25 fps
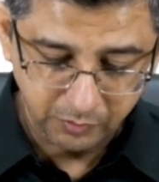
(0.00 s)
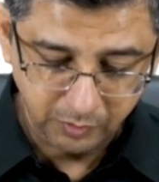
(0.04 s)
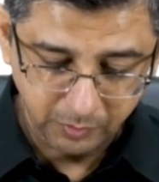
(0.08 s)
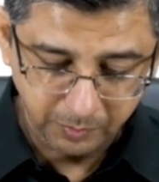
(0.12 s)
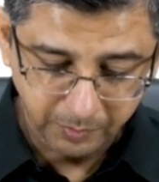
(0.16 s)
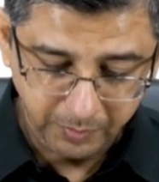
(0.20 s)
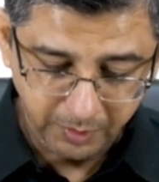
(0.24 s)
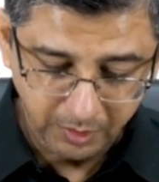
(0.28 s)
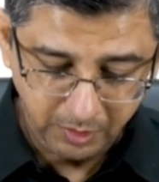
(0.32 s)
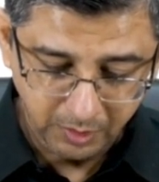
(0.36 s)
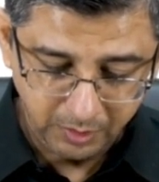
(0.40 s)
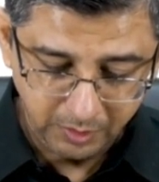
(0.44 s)
would
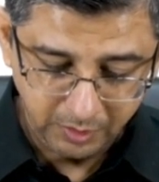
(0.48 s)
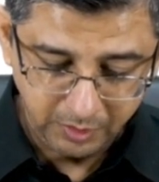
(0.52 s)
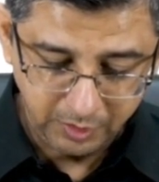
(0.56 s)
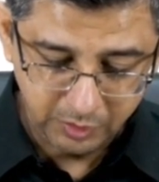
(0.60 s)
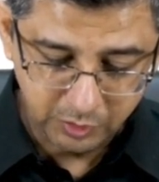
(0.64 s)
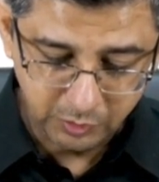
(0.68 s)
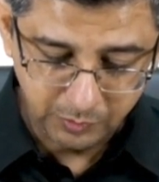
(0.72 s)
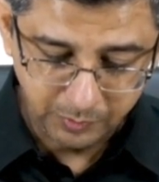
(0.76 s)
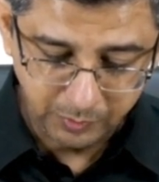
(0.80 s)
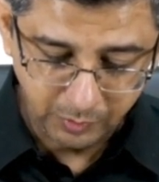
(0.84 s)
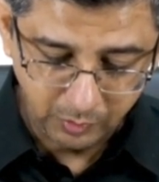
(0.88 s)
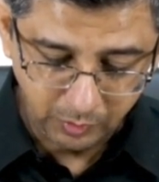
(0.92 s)
be
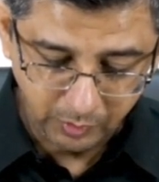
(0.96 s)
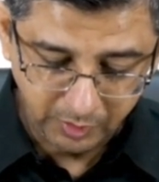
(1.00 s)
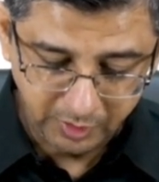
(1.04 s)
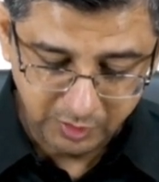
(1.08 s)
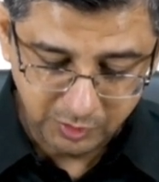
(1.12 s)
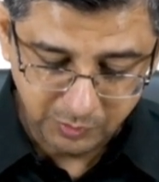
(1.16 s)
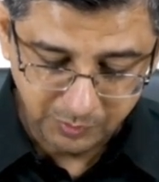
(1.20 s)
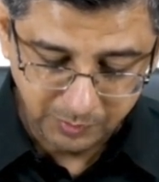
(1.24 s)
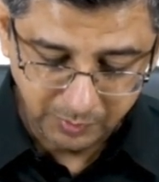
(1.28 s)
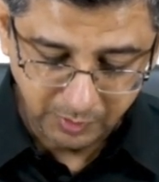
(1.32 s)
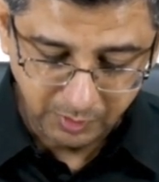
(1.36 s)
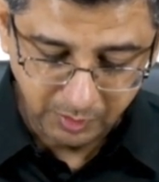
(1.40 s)
Lispro
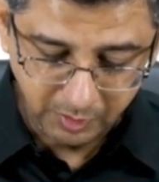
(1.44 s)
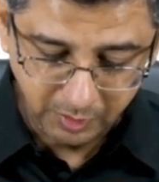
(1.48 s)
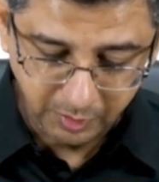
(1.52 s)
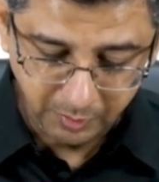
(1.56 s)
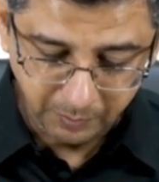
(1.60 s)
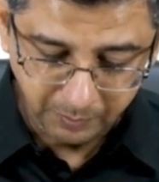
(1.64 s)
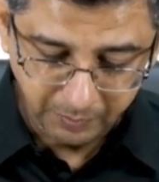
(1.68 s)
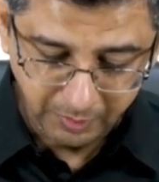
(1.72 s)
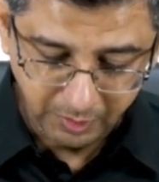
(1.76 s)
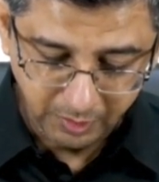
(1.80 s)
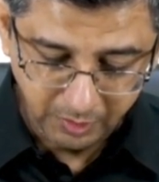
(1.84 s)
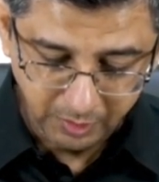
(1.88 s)
aspart, are
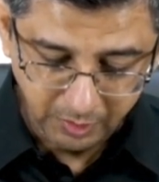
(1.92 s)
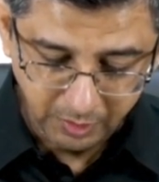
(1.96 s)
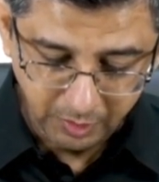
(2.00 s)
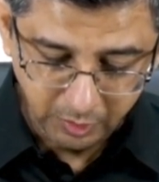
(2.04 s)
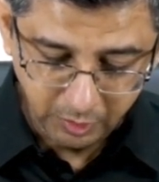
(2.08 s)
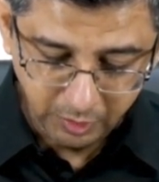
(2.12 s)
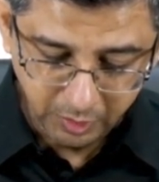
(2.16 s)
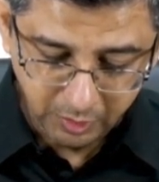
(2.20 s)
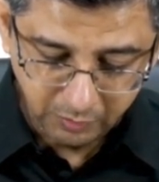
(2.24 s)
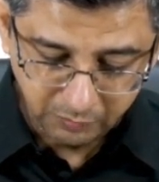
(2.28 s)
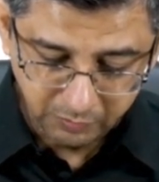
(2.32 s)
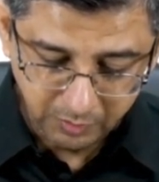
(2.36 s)
mainly
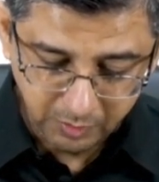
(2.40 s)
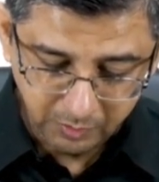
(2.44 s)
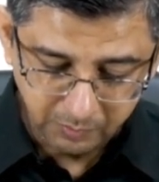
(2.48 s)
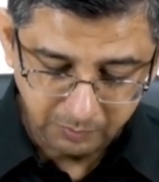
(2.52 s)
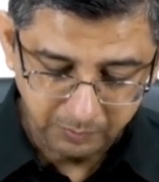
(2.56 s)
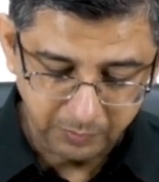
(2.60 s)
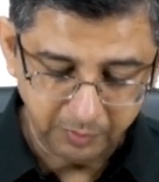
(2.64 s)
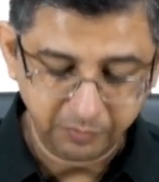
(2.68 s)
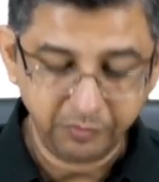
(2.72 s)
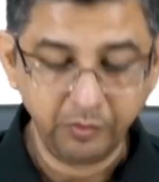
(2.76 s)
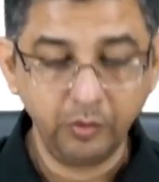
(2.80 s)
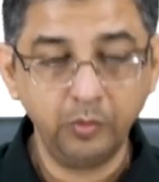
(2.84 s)
given
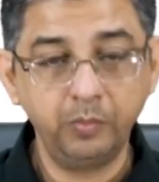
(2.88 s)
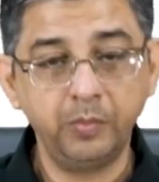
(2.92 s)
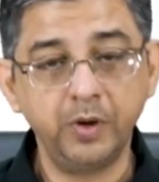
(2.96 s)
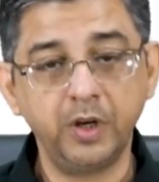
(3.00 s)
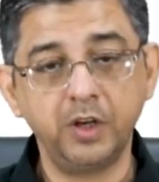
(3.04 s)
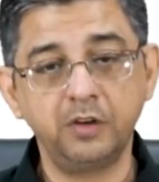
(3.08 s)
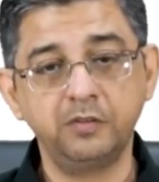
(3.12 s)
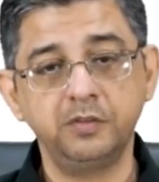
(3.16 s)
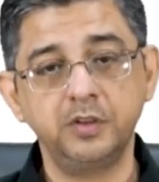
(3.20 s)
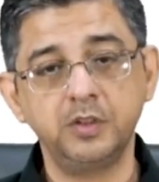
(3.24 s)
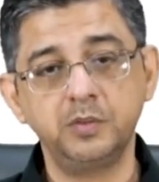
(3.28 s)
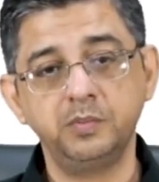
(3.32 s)
before
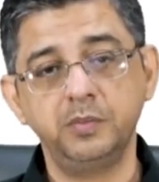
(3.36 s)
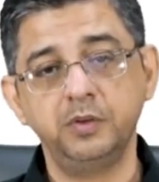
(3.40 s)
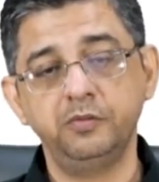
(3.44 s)
breakfast,